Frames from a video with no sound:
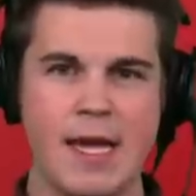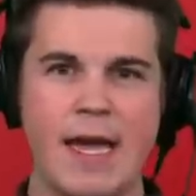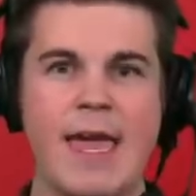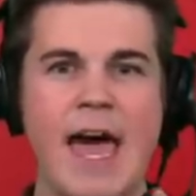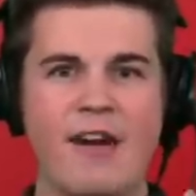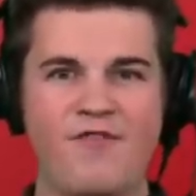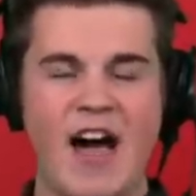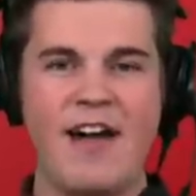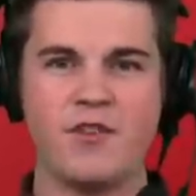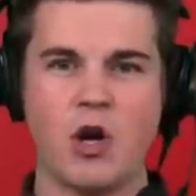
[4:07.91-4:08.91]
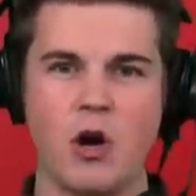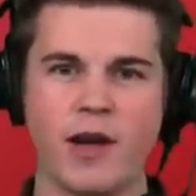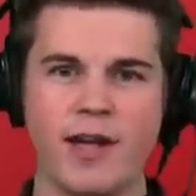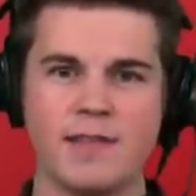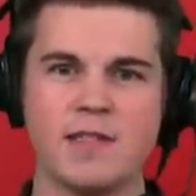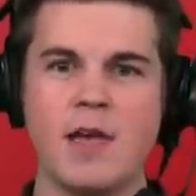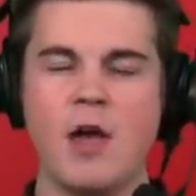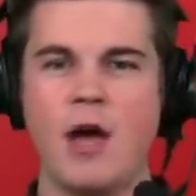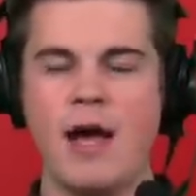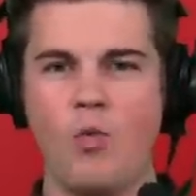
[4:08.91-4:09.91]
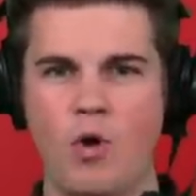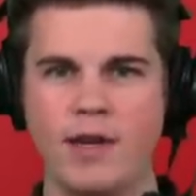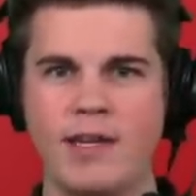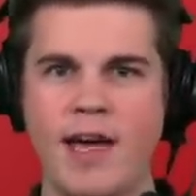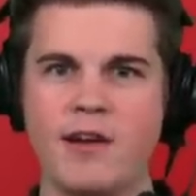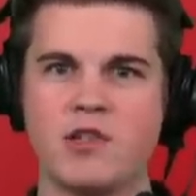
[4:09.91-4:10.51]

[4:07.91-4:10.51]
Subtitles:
He had 5 targets, 1 catch.